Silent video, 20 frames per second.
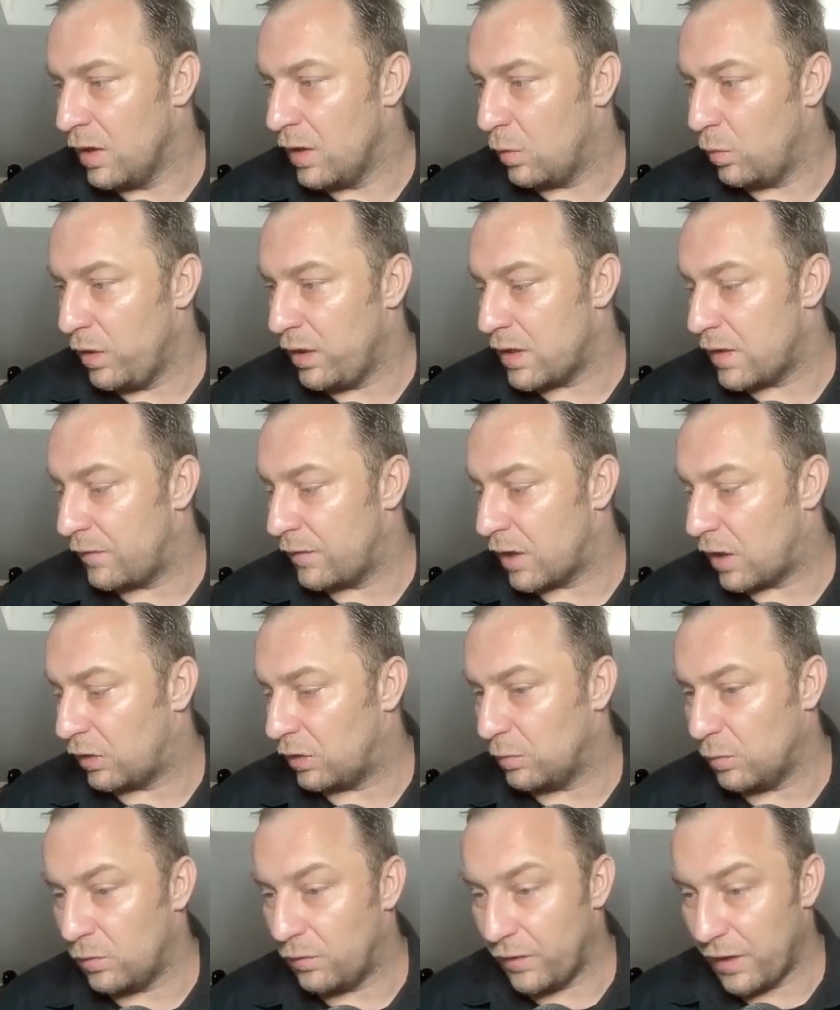We have now the
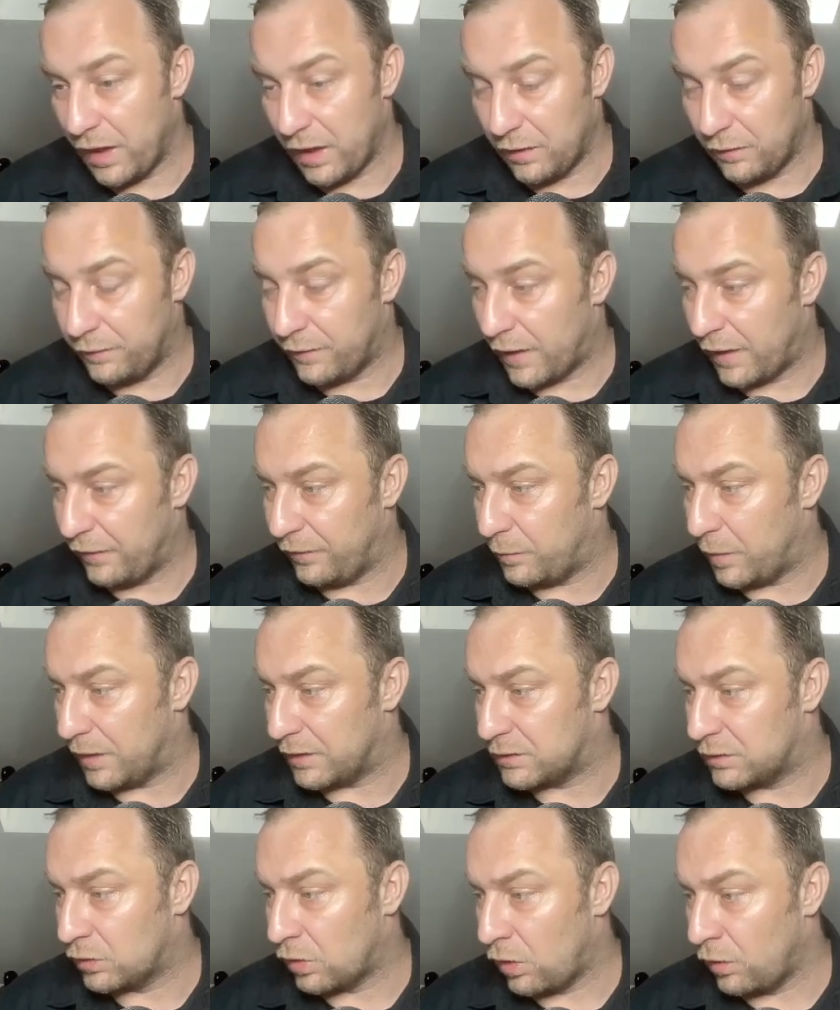move a5 by
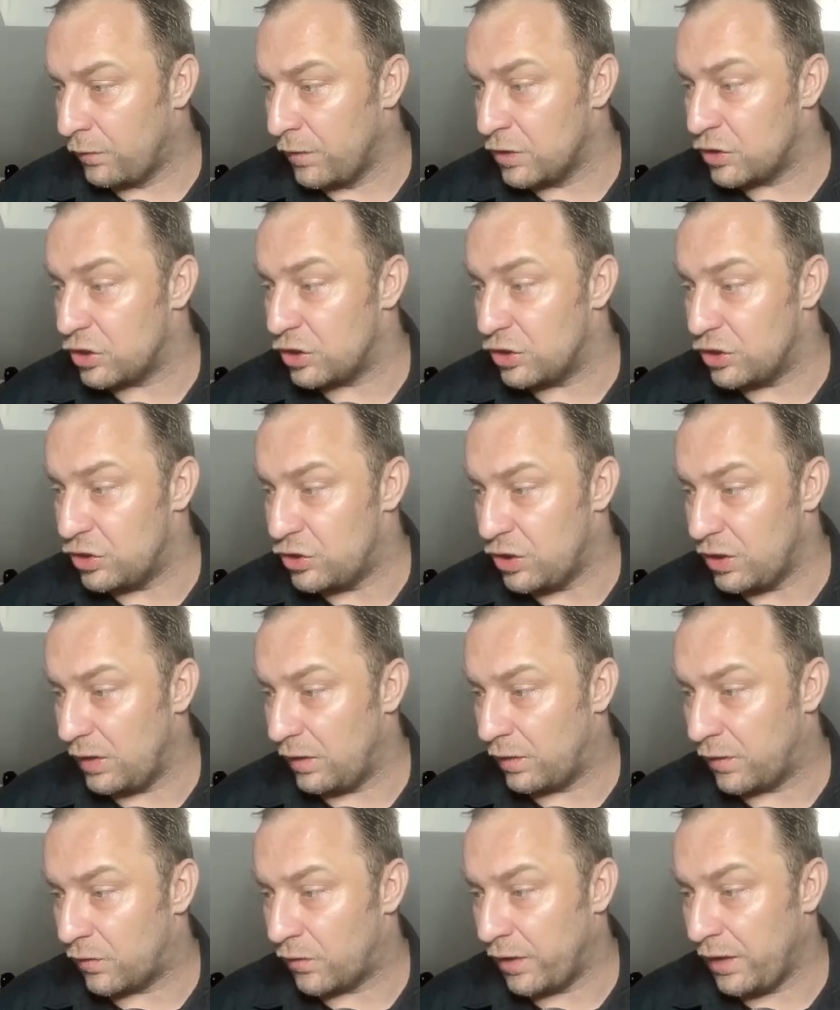Stockfish,
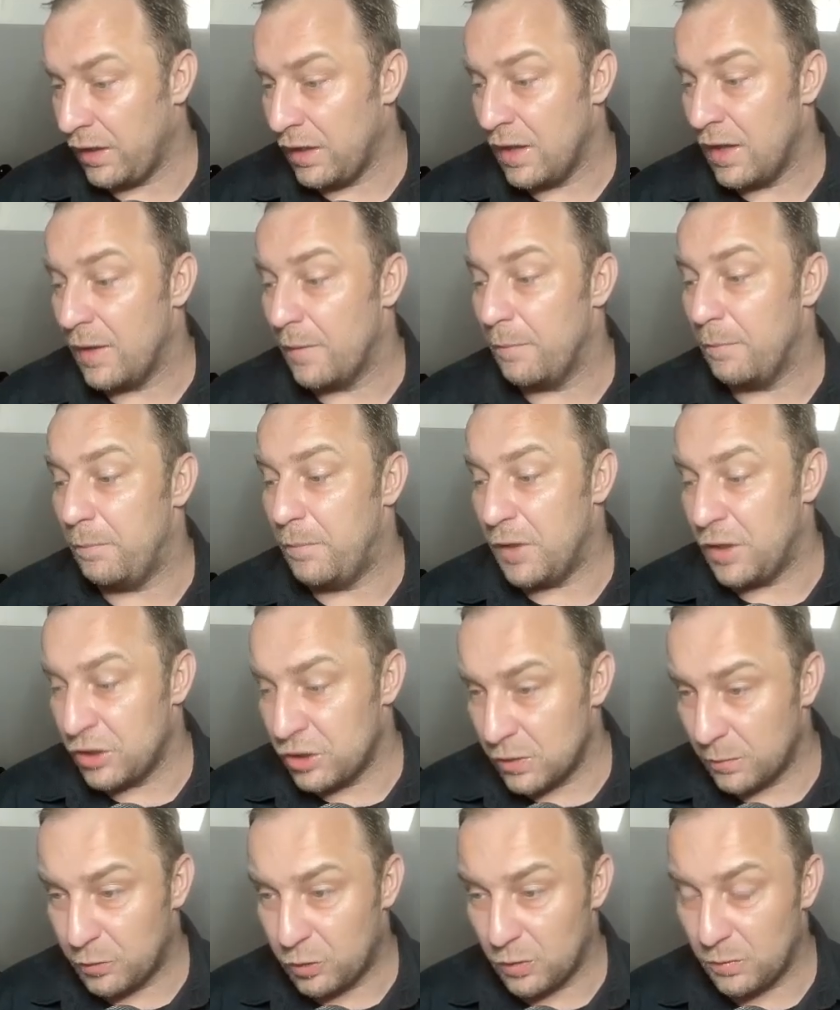g3,
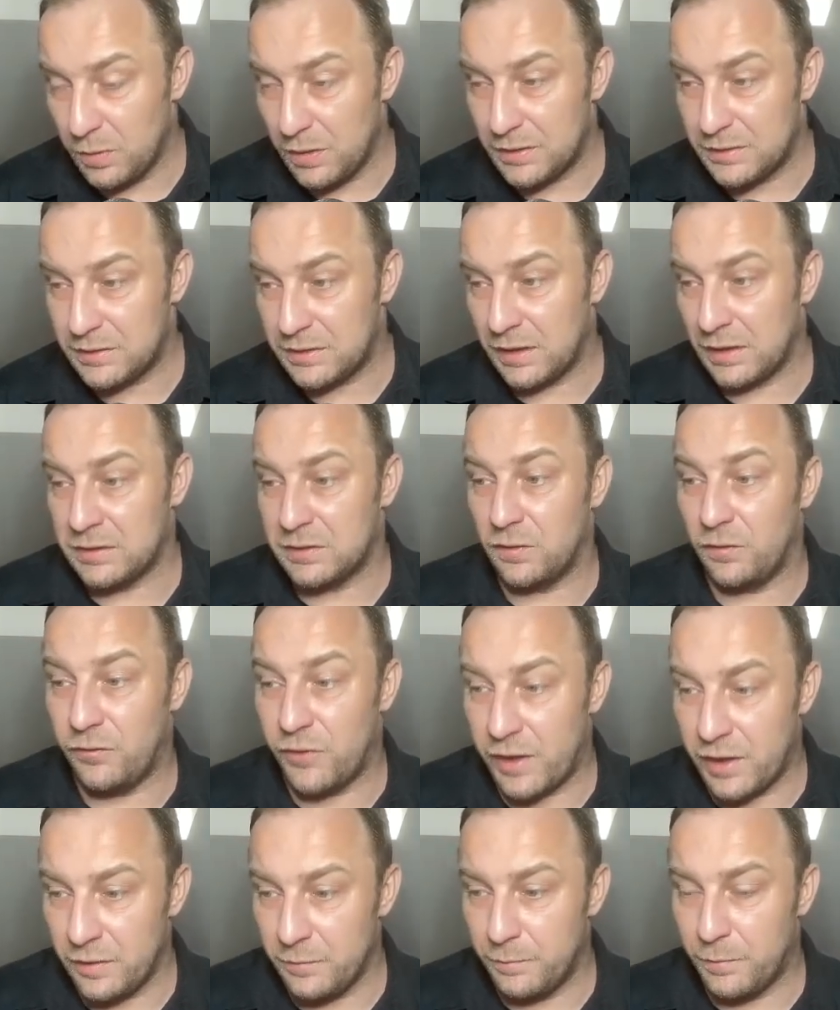bishop to b6.
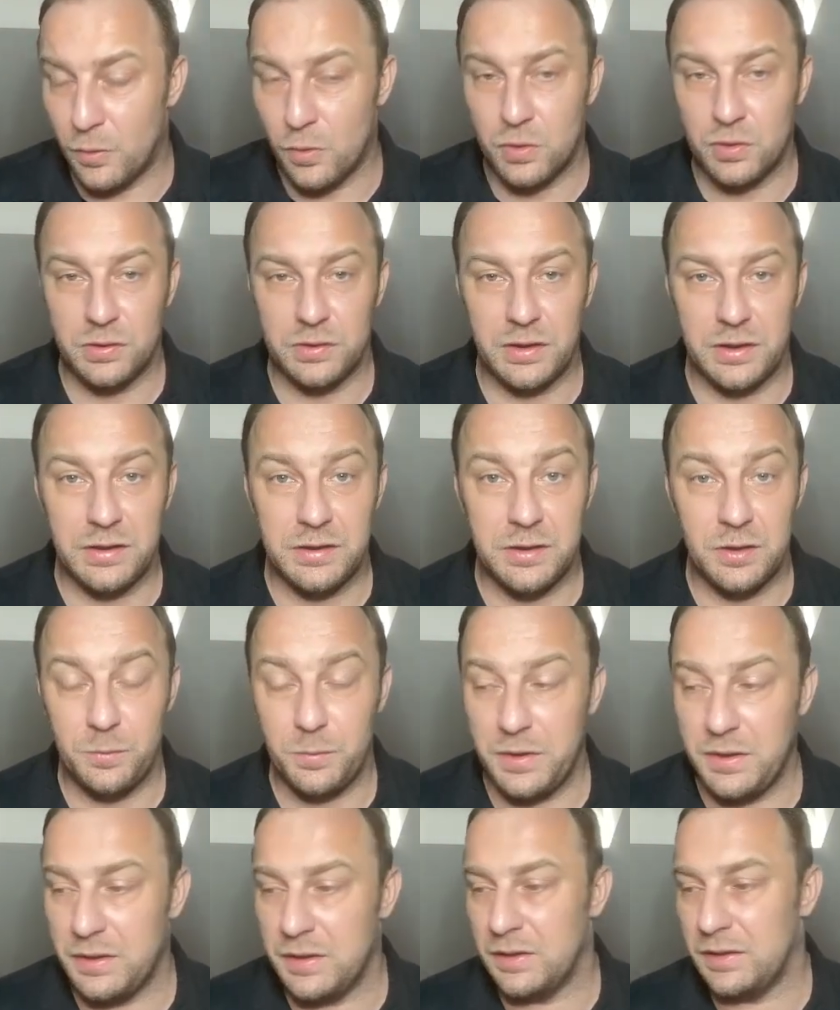Very important
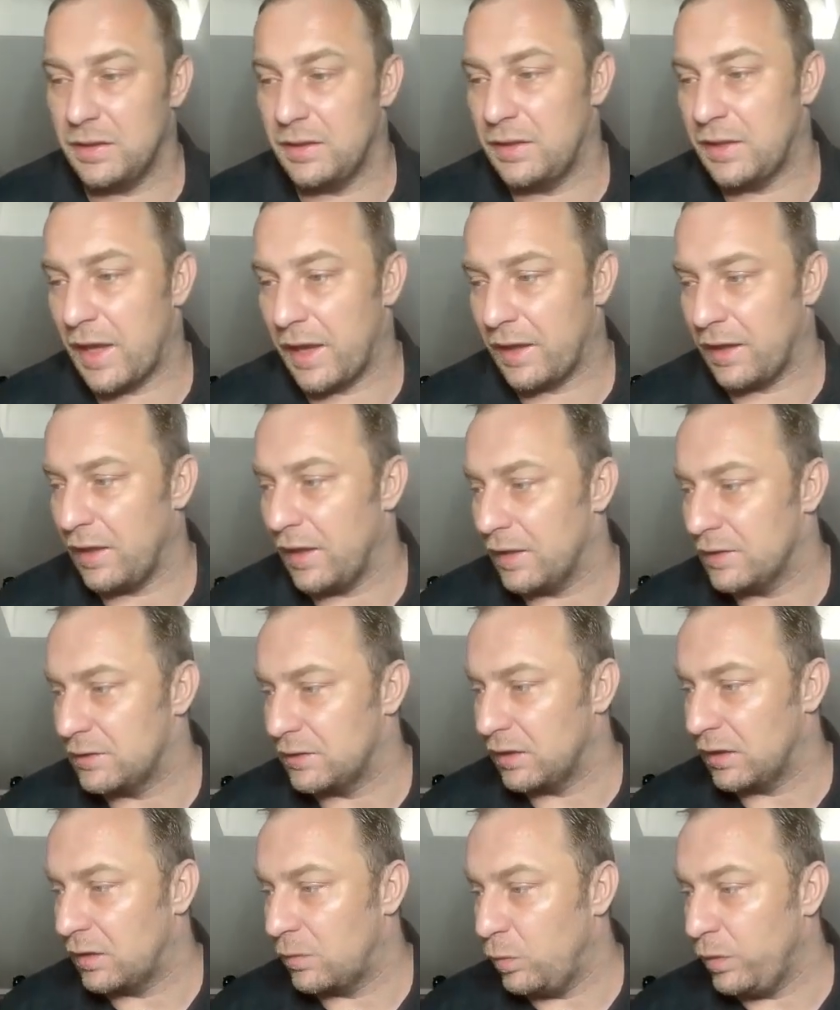intermediate attack against
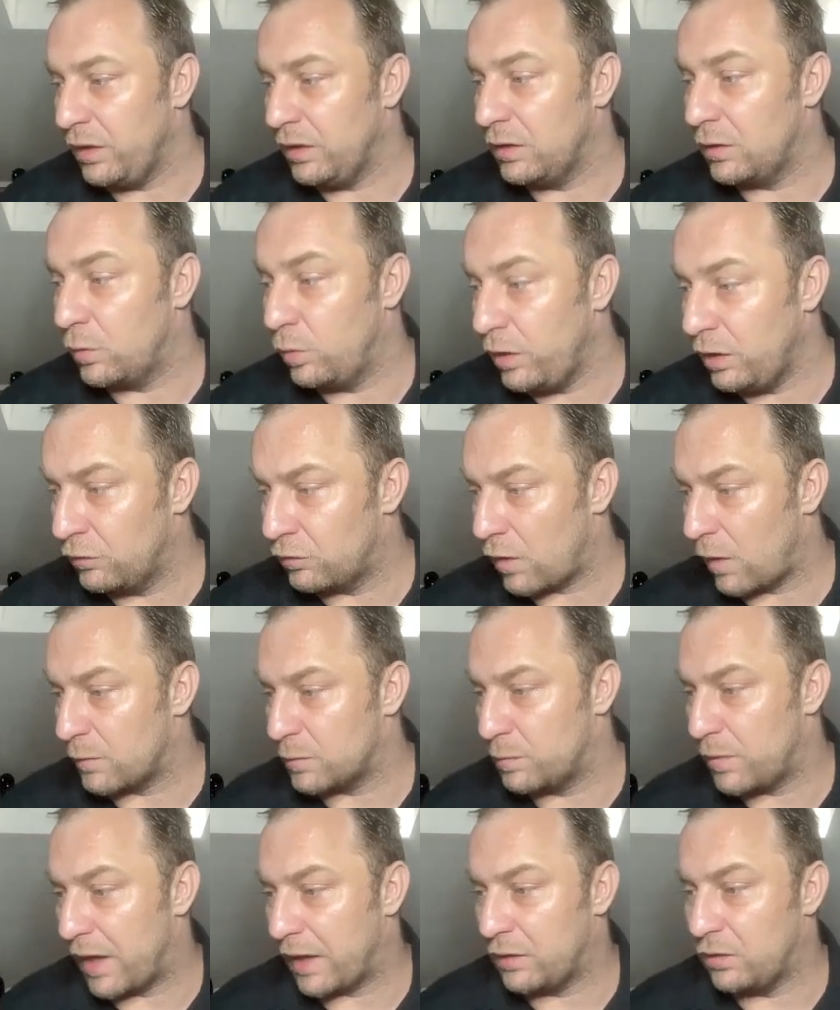the queen. Queen drops
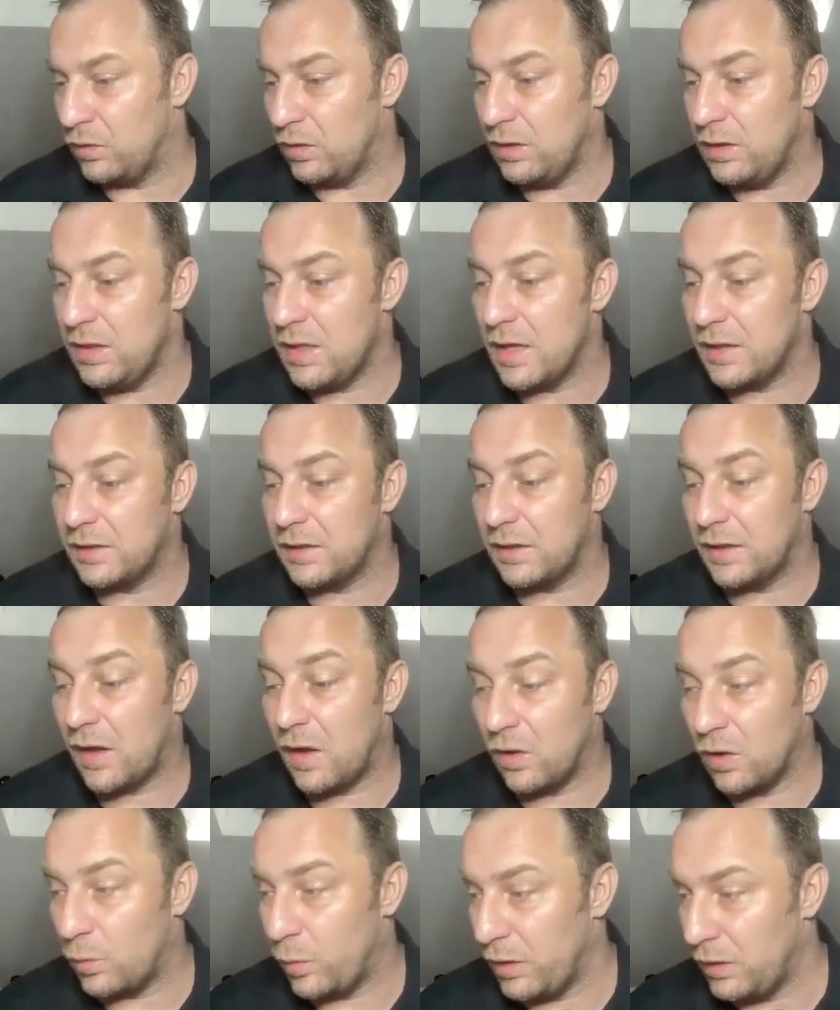back to e8 and now
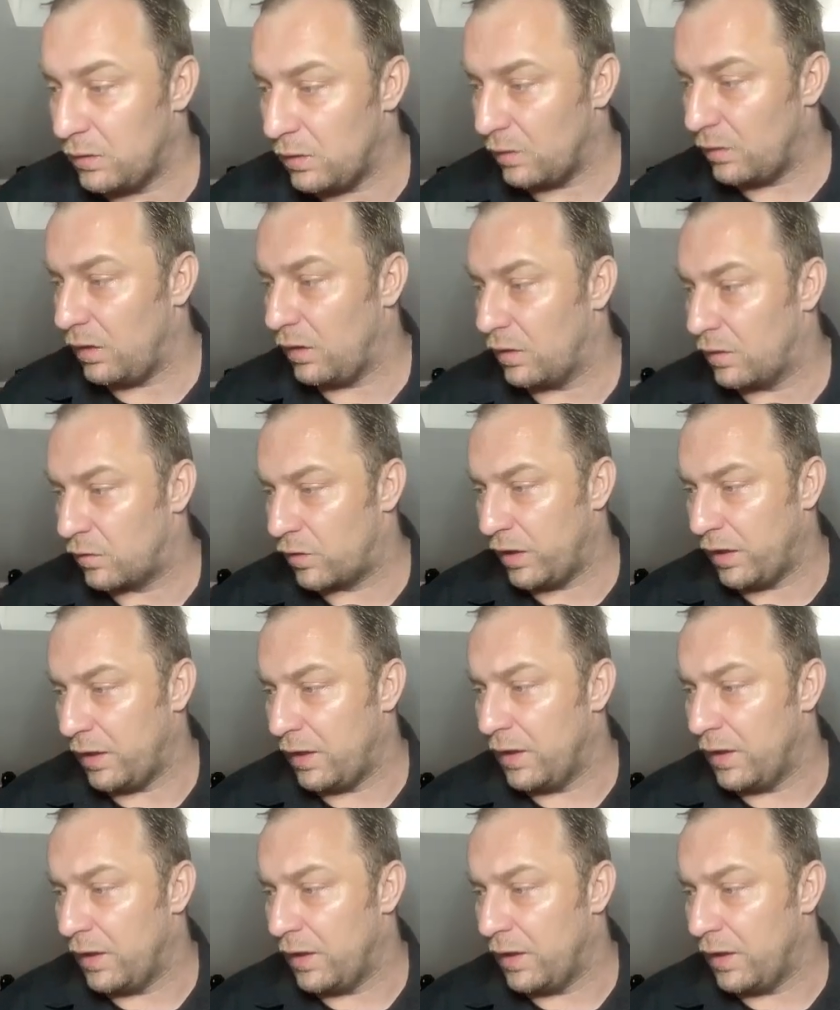queen to d3.